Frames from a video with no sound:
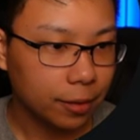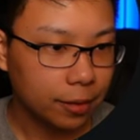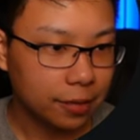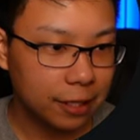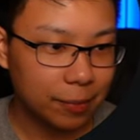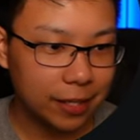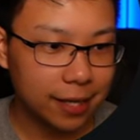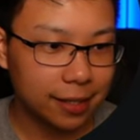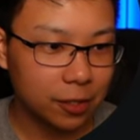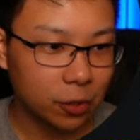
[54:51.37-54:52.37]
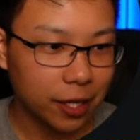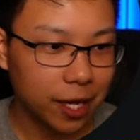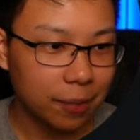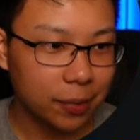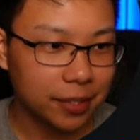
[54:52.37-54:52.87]
D P S, he's
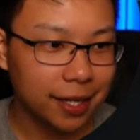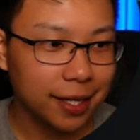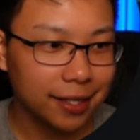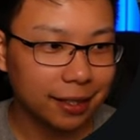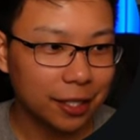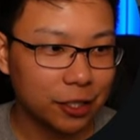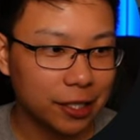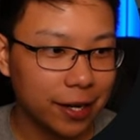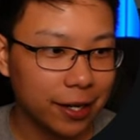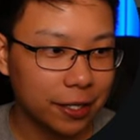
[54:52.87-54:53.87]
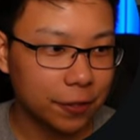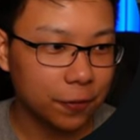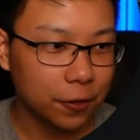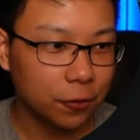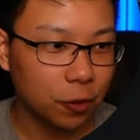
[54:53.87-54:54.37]
okay. Pretend he's a legendary in his
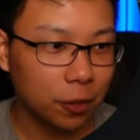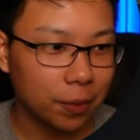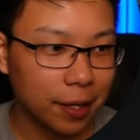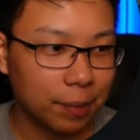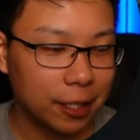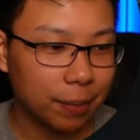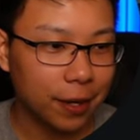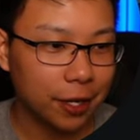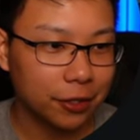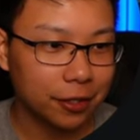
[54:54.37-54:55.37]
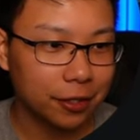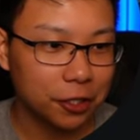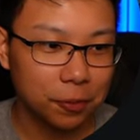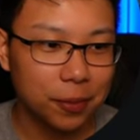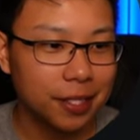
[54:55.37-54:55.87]
first form and beat up Hydra.
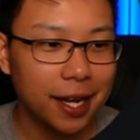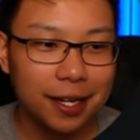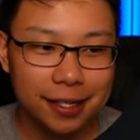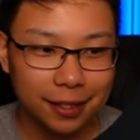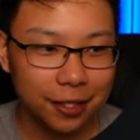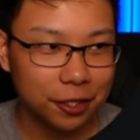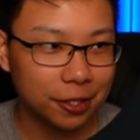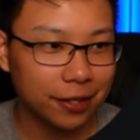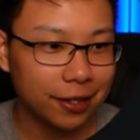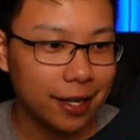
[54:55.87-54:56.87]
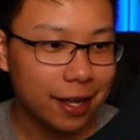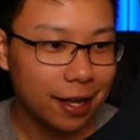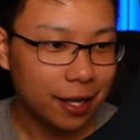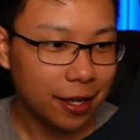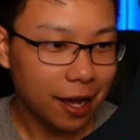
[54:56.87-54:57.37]
Just pretend he's a legendary.
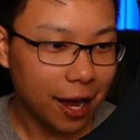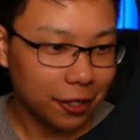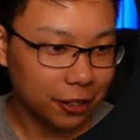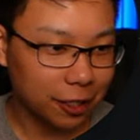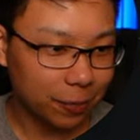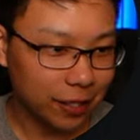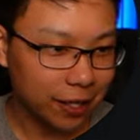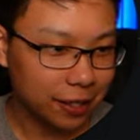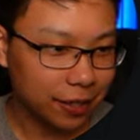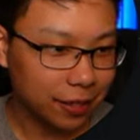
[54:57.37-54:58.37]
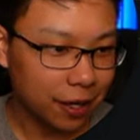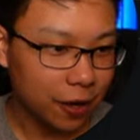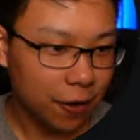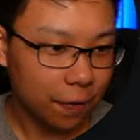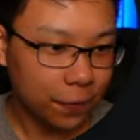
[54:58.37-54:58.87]
Hydra D P S.
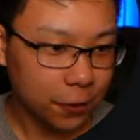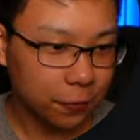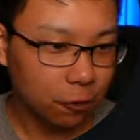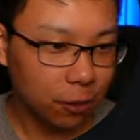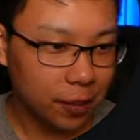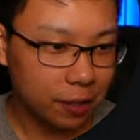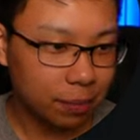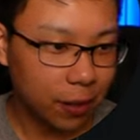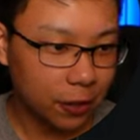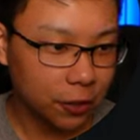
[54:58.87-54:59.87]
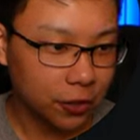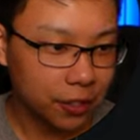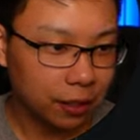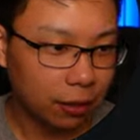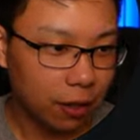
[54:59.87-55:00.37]
First form is monstrous
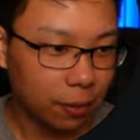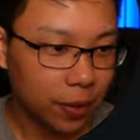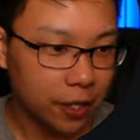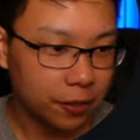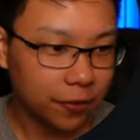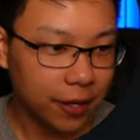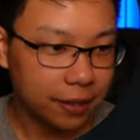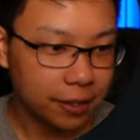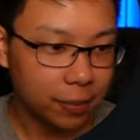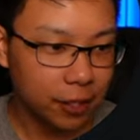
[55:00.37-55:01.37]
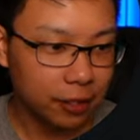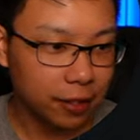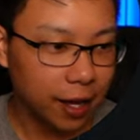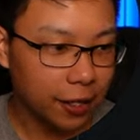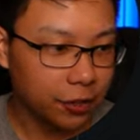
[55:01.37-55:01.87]
in long boss fights, especially
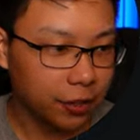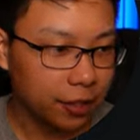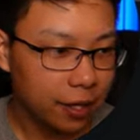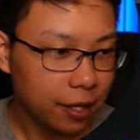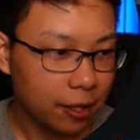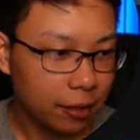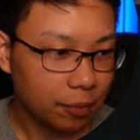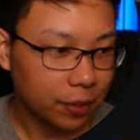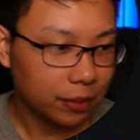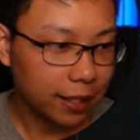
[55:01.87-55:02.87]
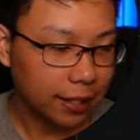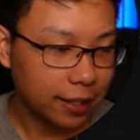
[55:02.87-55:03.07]
Hydra. Build like an